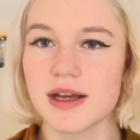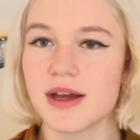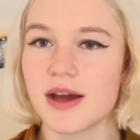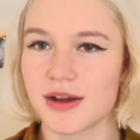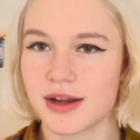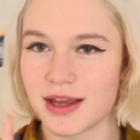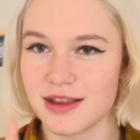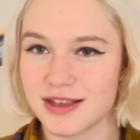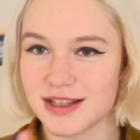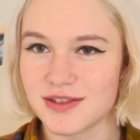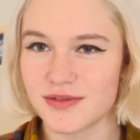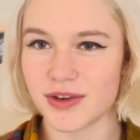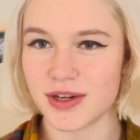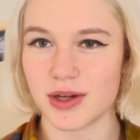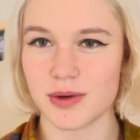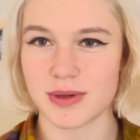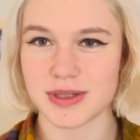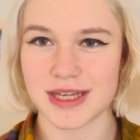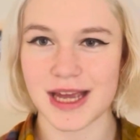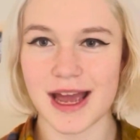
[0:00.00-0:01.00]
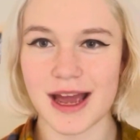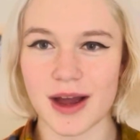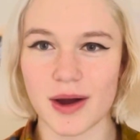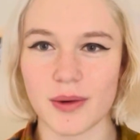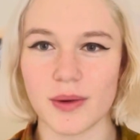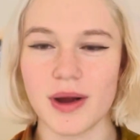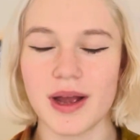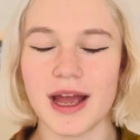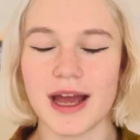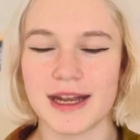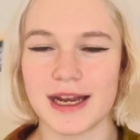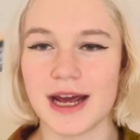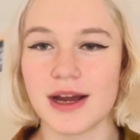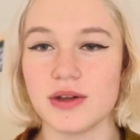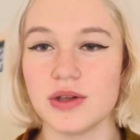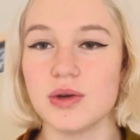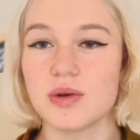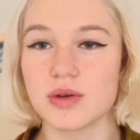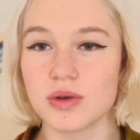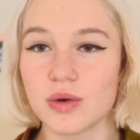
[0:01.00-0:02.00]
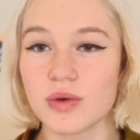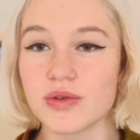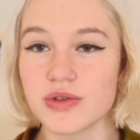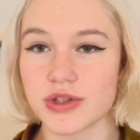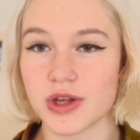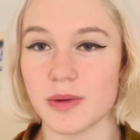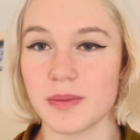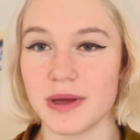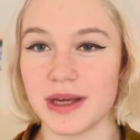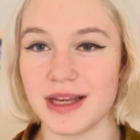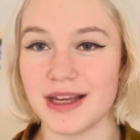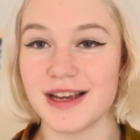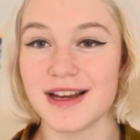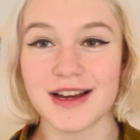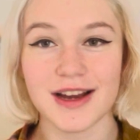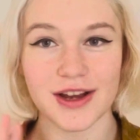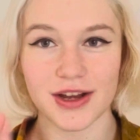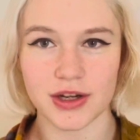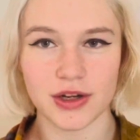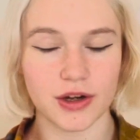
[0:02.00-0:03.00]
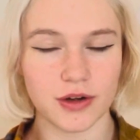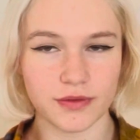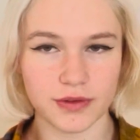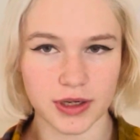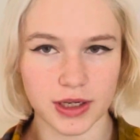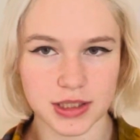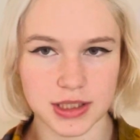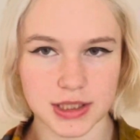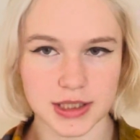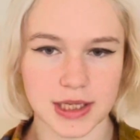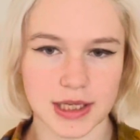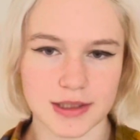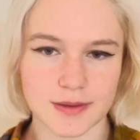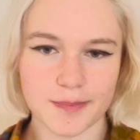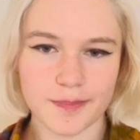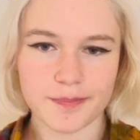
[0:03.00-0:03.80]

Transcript: Okay, this video is how, and how you can also be an overnight success.